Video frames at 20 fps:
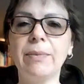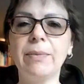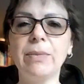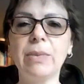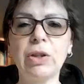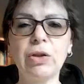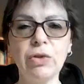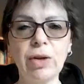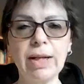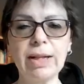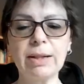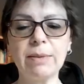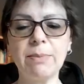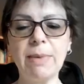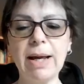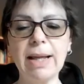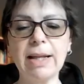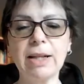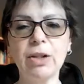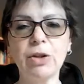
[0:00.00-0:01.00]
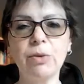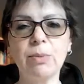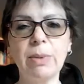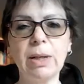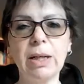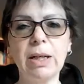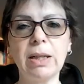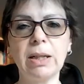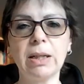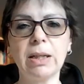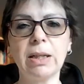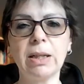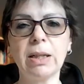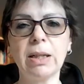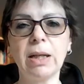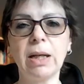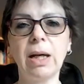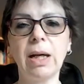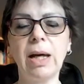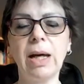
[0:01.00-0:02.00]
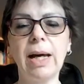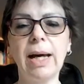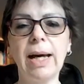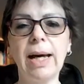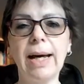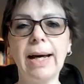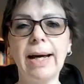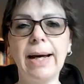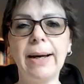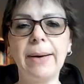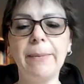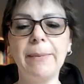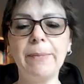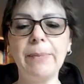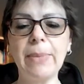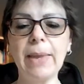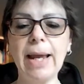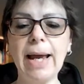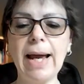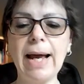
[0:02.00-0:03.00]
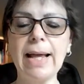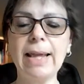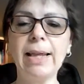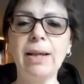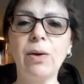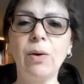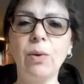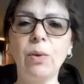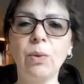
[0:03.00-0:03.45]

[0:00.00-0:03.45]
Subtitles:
stress management, and